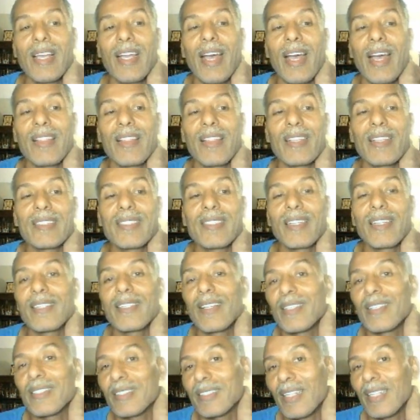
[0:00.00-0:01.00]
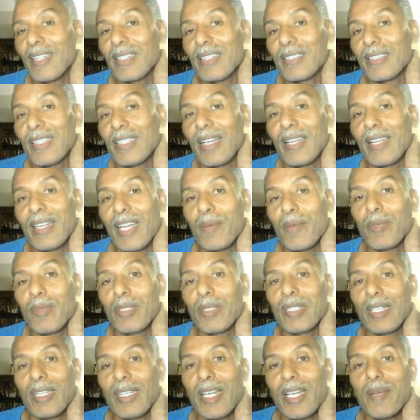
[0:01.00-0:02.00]
and the signals that say
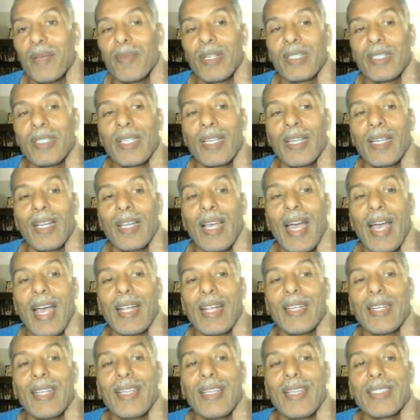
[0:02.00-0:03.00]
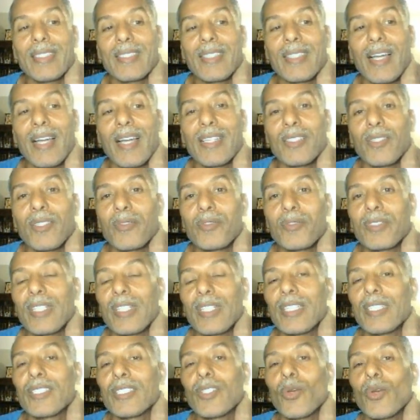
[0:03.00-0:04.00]
inhibit, and it kind of
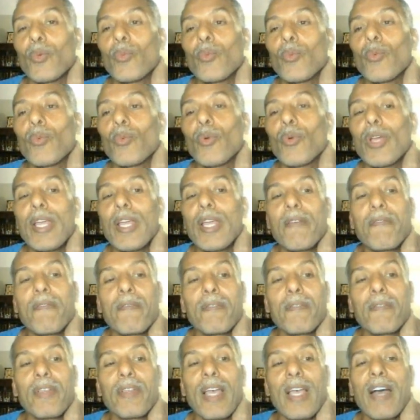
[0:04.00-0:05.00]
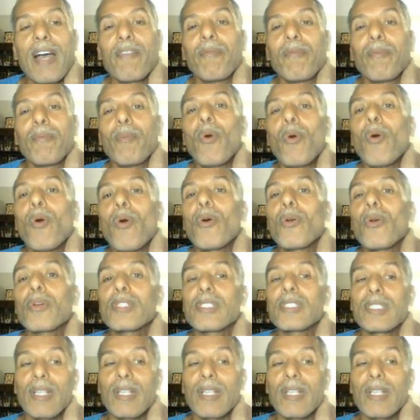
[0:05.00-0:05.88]
says if you have more